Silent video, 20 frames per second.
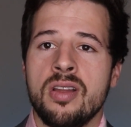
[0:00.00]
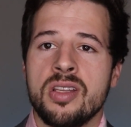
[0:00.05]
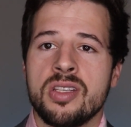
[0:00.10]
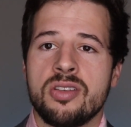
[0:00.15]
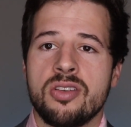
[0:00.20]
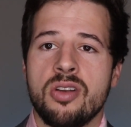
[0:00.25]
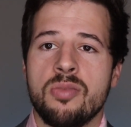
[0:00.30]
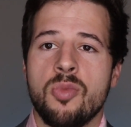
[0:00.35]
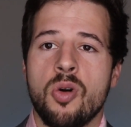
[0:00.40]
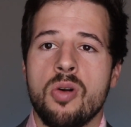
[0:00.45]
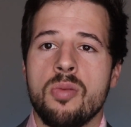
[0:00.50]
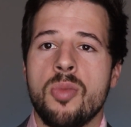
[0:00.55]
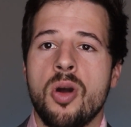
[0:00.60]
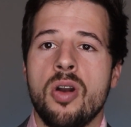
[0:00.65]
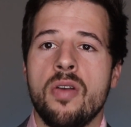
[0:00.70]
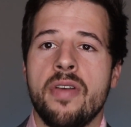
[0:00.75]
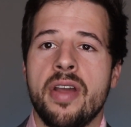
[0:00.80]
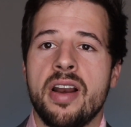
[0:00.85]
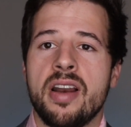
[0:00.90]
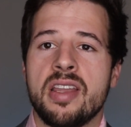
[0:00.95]
So you're more
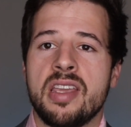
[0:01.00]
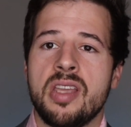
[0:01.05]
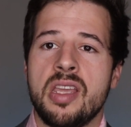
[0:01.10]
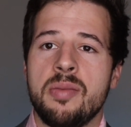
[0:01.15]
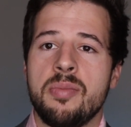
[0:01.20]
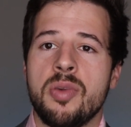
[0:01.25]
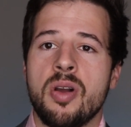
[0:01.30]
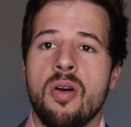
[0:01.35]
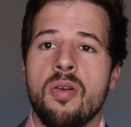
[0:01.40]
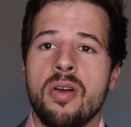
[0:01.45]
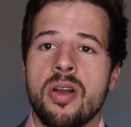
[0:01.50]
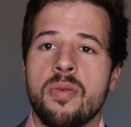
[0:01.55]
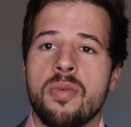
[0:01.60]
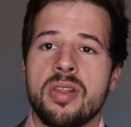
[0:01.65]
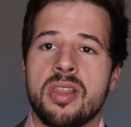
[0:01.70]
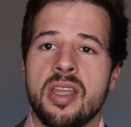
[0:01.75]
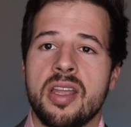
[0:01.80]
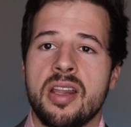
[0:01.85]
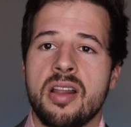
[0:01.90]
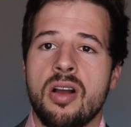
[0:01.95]
motivated to keep going
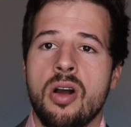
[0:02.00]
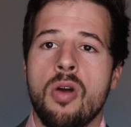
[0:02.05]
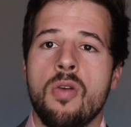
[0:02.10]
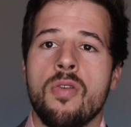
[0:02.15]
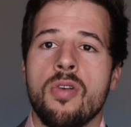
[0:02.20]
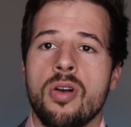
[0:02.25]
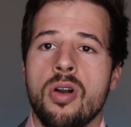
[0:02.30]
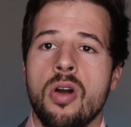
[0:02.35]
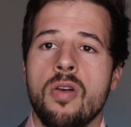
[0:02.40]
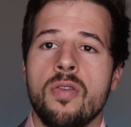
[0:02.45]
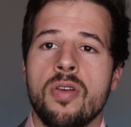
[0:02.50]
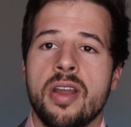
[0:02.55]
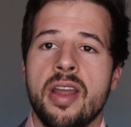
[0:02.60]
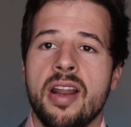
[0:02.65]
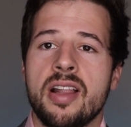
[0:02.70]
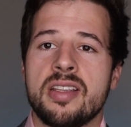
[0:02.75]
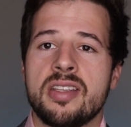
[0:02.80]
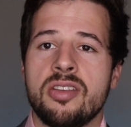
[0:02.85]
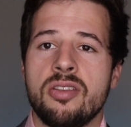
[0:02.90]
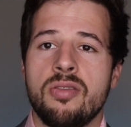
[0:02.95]
with it over and over again
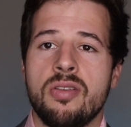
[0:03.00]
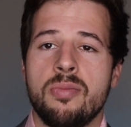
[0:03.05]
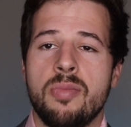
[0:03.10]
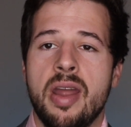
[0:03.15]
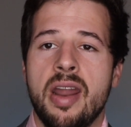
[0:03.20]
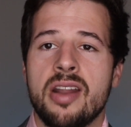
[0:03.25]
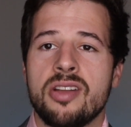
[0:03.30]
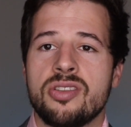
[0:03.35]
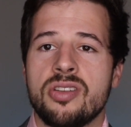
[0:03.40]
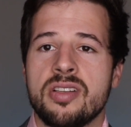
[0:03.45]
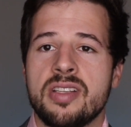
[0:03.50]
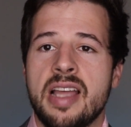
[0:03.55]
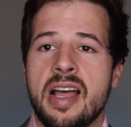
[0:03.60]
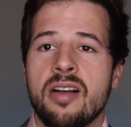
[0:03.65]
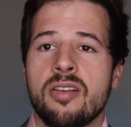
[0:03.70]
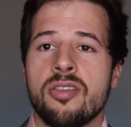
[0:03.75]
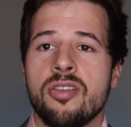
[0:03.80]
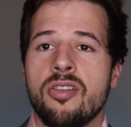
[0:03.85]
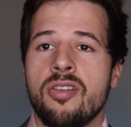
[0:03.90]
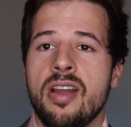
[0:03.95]
until you manage to
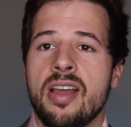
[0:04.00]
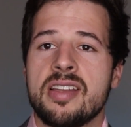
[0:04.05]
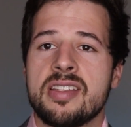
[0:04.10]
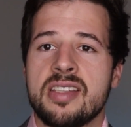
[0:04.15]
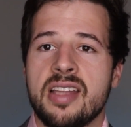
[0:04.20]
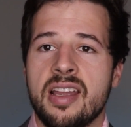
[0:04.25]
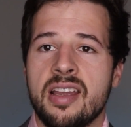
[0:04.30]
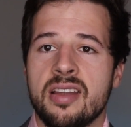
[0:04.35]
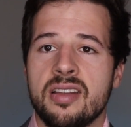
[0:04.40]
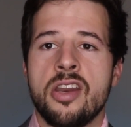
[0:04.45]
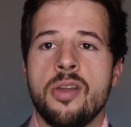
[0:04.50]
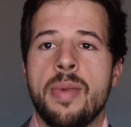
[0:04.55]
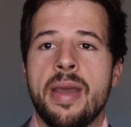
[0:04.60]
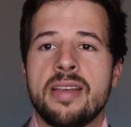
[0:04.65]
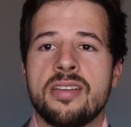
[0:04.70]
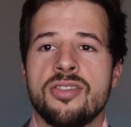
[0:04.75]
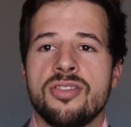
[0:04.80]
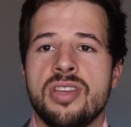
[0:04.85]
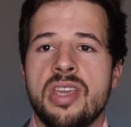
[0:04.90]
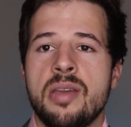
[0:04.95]
tackle your next debt. And you
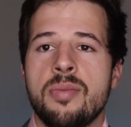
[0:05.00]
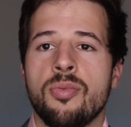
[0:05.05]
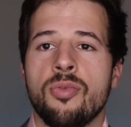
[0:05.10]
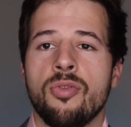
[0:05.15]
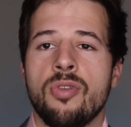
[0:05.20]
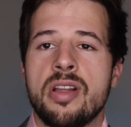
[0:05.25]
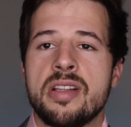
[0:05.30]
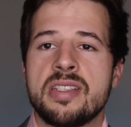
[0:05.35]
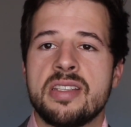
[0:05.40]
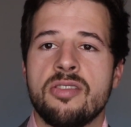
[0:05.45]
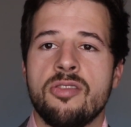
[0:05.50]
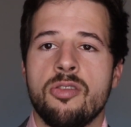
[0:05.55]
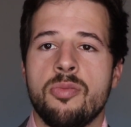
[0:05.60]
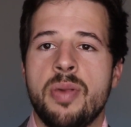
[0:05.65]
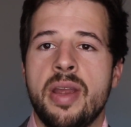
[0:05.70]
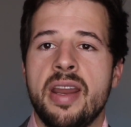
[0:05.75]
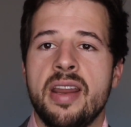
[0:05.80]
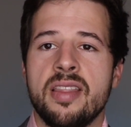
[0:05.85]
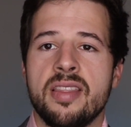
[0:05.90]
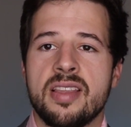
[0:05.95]
basically keep rinsing and
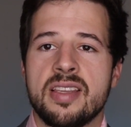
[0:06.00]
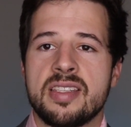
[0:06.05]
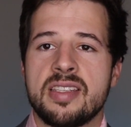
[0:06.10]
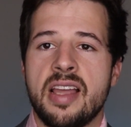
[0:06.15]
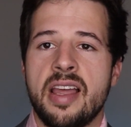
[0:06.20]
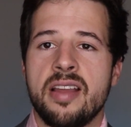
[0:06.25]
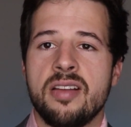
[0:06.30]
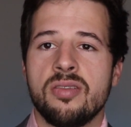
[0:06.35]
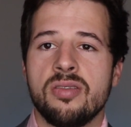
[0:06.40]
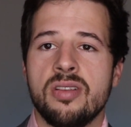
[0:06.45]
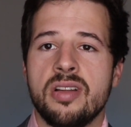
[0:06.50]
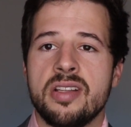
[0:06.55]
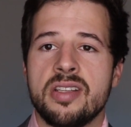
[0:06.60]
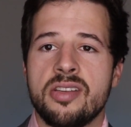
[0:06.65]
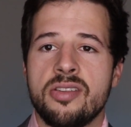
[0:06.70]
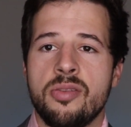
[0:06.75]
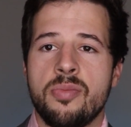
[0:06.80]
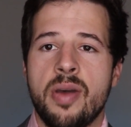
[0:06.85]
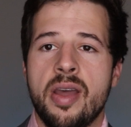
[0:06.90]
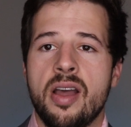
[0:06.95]
repeating this cycle
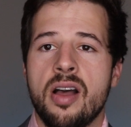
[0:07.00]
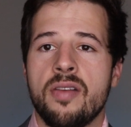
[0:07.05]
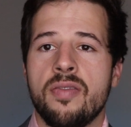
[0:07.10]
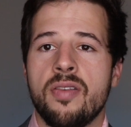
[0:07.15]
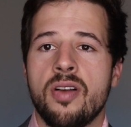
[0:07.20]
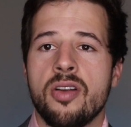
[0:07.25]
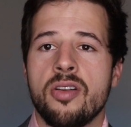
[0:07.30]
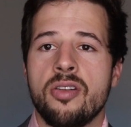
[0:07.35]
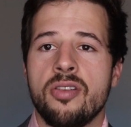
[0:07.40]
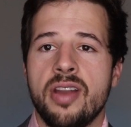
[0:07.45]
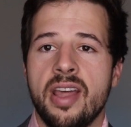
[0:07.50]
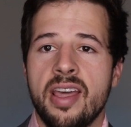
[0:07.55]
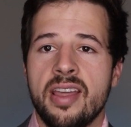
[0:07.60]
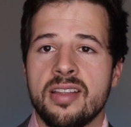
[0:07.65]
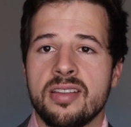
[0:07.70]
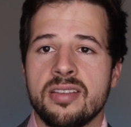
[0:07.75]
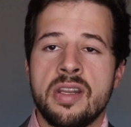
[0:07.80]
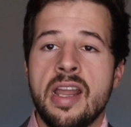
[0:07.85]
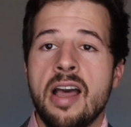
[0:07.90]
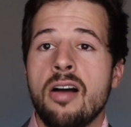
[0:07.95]
until you pay off all your
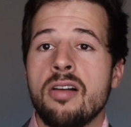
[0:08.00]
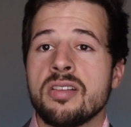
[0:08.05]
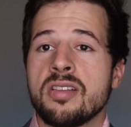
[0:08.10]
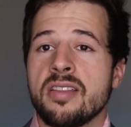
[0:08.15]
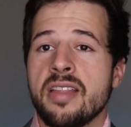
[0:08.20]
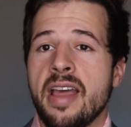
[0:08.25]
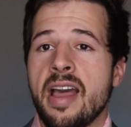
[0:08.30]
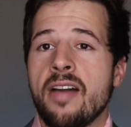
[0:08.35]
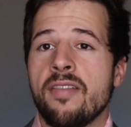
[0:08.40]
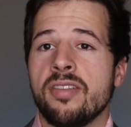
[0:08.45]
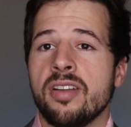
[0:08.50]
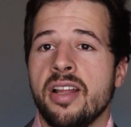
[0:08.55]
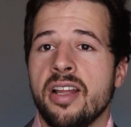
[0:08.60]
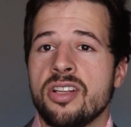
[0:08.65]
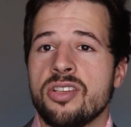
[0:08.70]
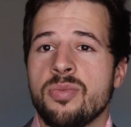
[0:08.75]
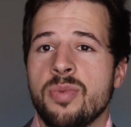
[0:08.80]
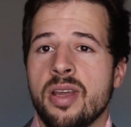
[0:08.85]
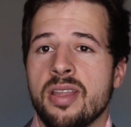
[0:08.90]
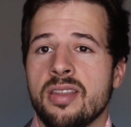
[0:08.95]
debt. Now onto the
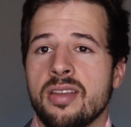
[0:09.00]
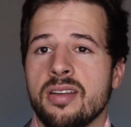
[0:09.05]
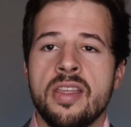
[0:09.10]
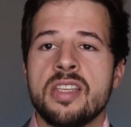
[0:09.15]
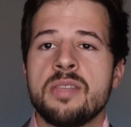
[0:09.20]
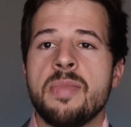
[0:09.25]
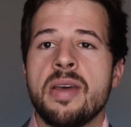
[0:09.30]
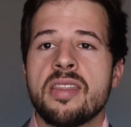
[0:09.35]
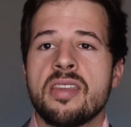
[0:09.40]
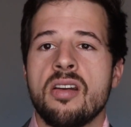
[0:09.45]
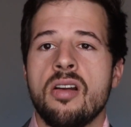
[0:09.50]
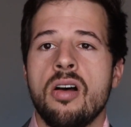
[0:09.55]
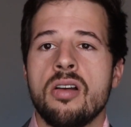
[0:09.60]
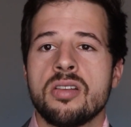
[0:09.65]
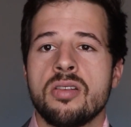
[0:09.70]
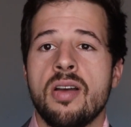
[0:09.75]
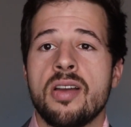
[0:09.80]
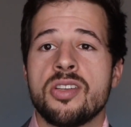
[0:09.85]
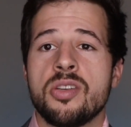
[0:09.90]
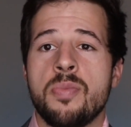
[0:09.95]
Avalanche method. This method
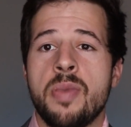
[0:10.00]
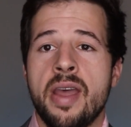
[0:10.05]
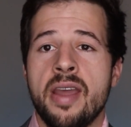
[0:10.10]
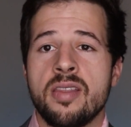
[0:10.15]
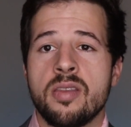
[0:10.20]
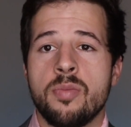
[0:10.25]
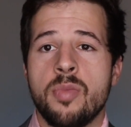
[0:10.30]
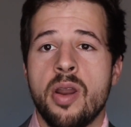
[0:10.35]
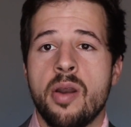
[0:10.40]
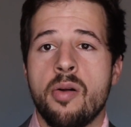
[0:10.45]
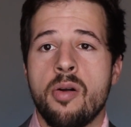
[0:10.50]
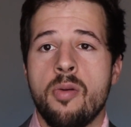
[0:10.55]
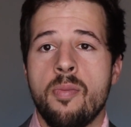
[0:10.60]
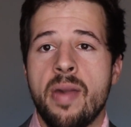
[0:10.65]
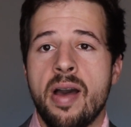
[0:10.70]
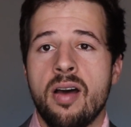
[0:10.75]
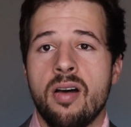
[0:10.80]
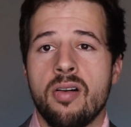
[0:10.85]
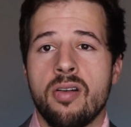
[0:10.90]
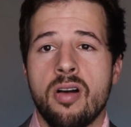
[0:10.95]
also has you paying the minimum
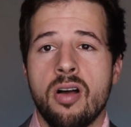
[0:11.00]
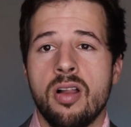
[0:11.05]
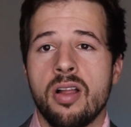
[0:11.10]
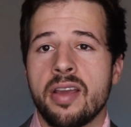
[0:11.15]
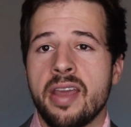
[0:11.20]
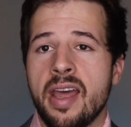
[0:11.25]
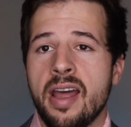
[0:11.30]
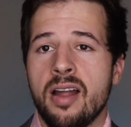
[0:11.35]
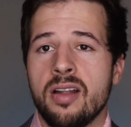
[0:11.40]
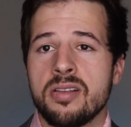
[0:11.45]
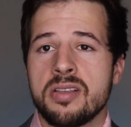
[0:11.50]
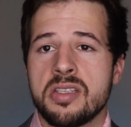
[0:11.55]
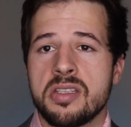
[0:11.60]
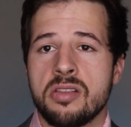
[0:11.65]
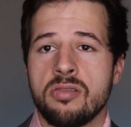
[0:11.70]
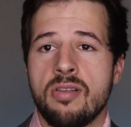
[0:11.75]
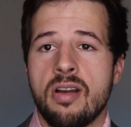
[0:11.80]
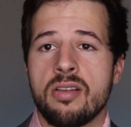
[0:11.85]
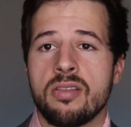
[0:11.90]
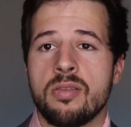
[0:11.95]
amount on all accounts
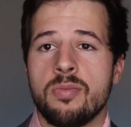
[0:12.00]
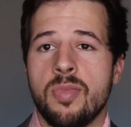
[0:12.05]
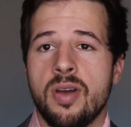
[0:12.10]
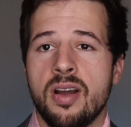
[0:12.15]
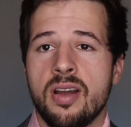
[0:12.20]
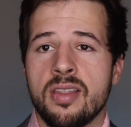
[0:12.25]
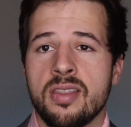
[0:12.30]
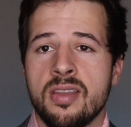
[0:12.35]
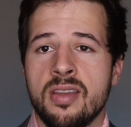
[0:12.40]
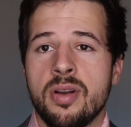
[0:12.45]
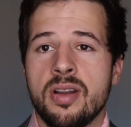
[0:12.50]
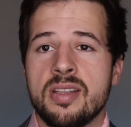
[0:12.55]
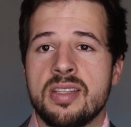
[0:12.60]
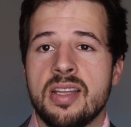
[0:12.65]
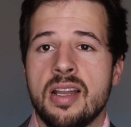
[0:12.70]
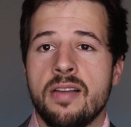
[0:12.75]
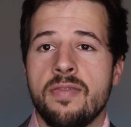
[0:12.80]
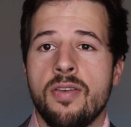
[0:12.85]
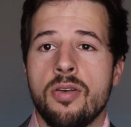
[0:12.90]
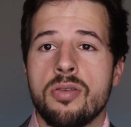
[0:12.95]
throughout the month. But
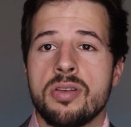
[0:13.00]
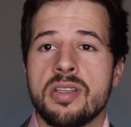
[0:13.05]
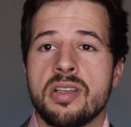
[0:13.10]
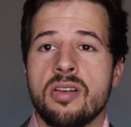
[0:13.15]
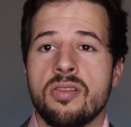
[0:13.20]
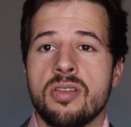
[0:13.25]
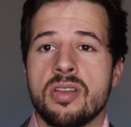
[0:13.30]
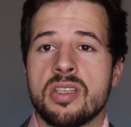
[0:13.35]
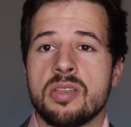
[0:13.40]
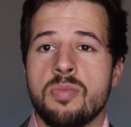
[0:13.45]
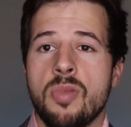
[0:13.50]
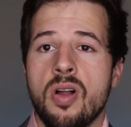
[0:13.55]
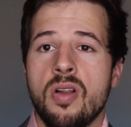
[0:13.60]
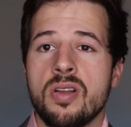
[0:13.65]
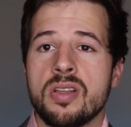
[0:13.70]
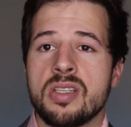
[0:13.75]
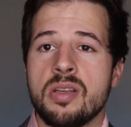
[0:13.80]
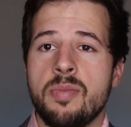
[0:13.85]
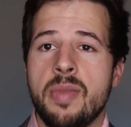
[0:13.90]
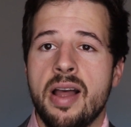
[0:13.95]
instead of focusing on the
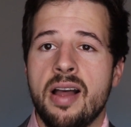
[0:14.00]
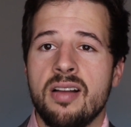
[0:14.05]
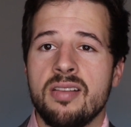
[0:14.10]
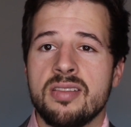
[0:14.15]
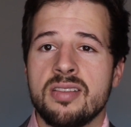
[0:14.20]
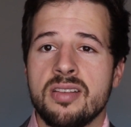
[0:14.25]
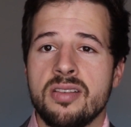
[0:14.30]
smallest amount,